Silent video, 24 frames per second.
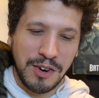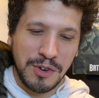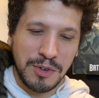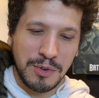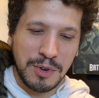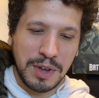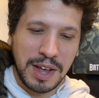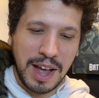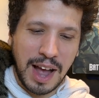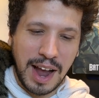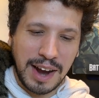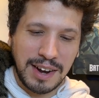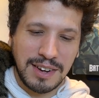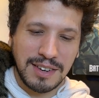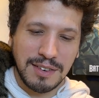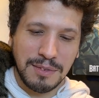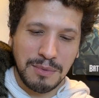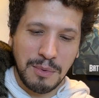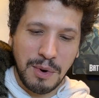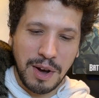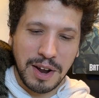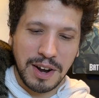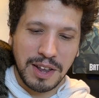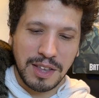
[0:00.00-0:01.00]
You kind of
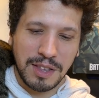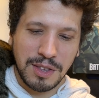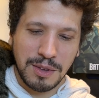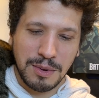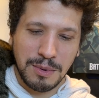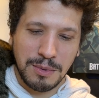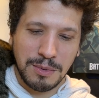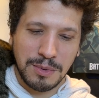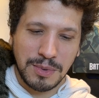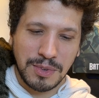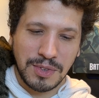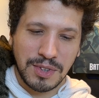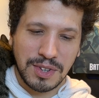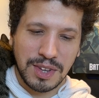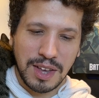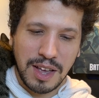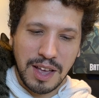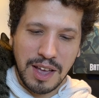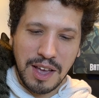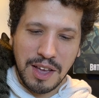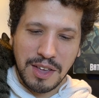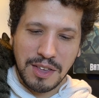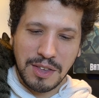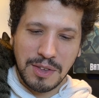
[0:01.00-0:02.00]
want to use
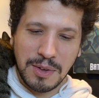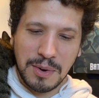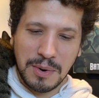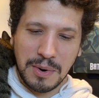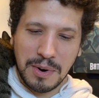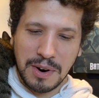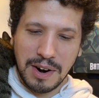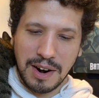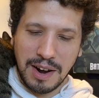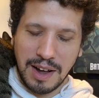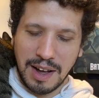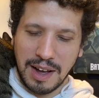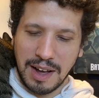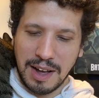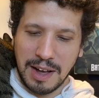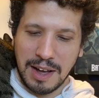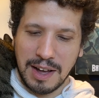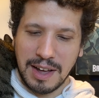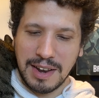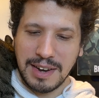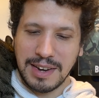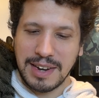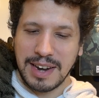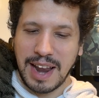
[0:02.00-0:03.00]

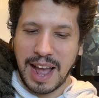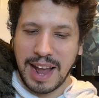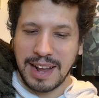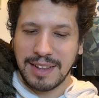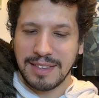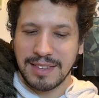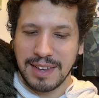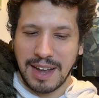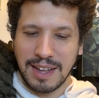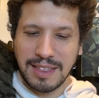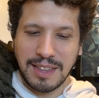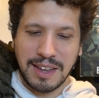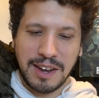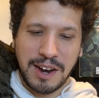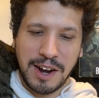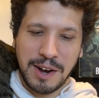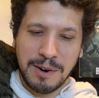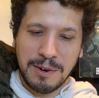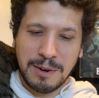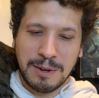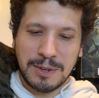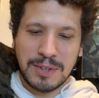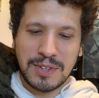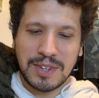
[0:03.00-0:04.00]
your knights on the
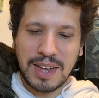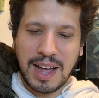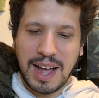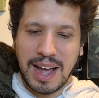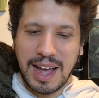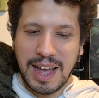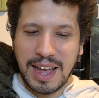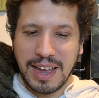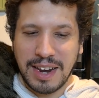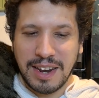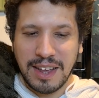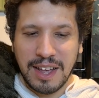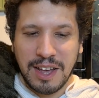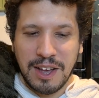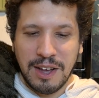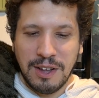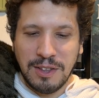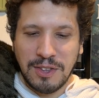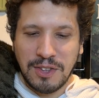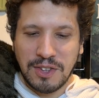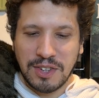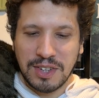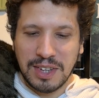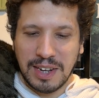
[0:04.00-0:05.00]
hero side
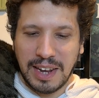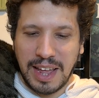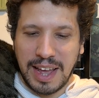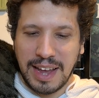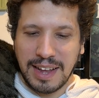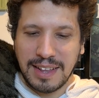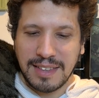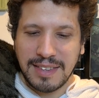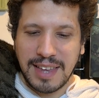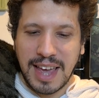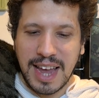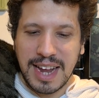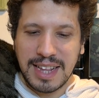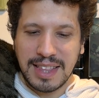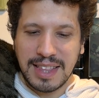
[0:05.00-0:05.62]
to like take